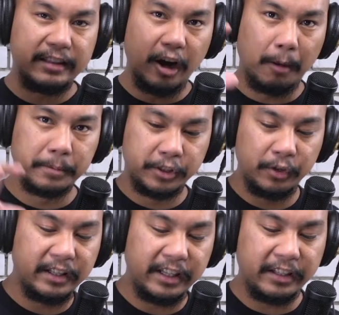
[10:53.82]
the
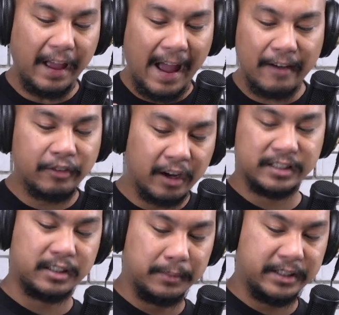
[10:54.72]
opportunity to have
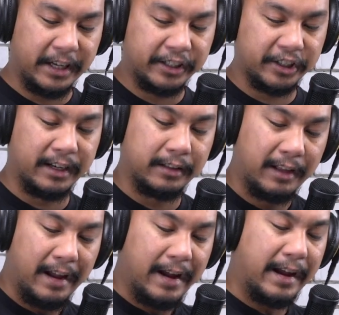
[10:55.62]
customization
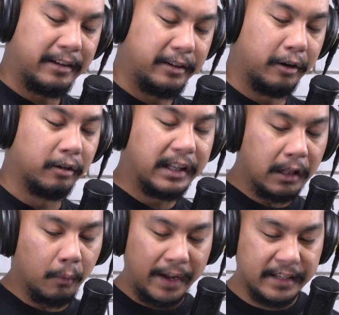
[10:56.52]
and
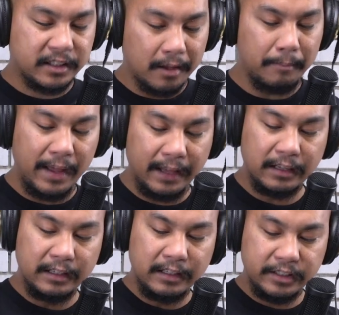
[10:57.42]
little ways to make
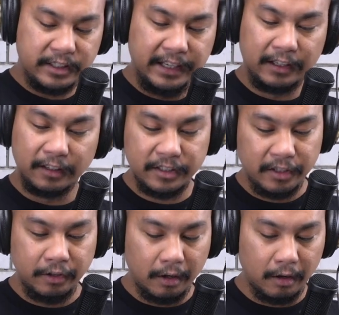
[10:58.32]
sneakers your